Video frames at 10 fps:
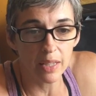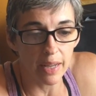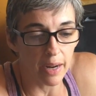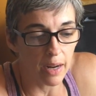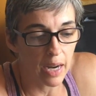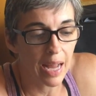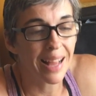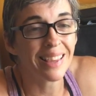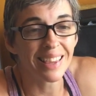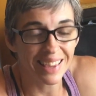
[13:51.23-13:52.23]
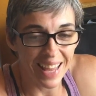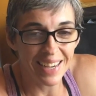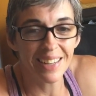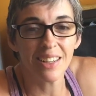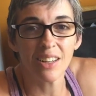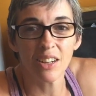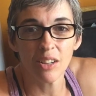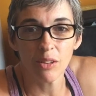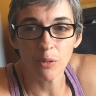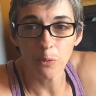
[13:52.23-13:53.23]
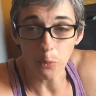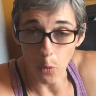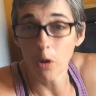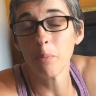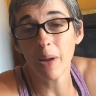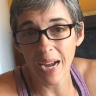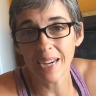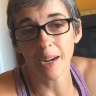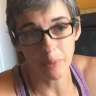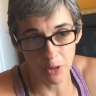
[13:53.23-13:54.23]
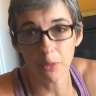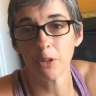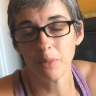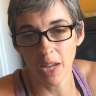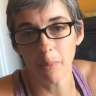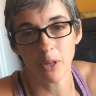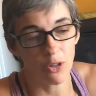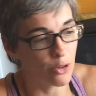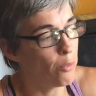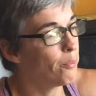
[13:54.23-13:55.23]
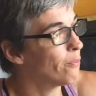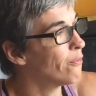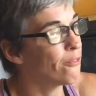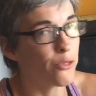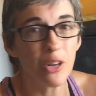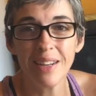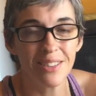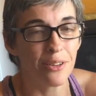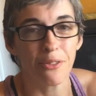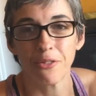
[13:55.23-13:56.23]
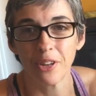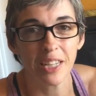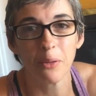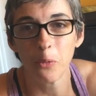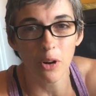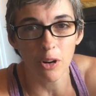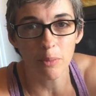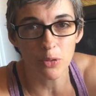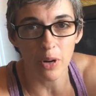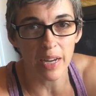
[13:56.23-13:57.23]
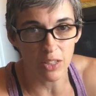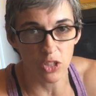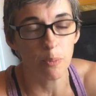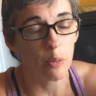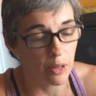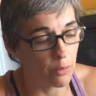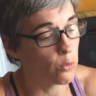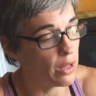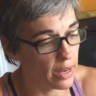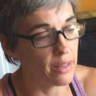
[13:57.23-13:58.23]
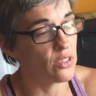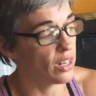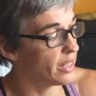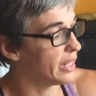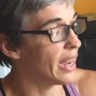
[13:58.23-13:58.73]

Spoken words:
in there. Let it warm back up to room temperature. Don't freeze the freaking worms, right? Just let it sit on the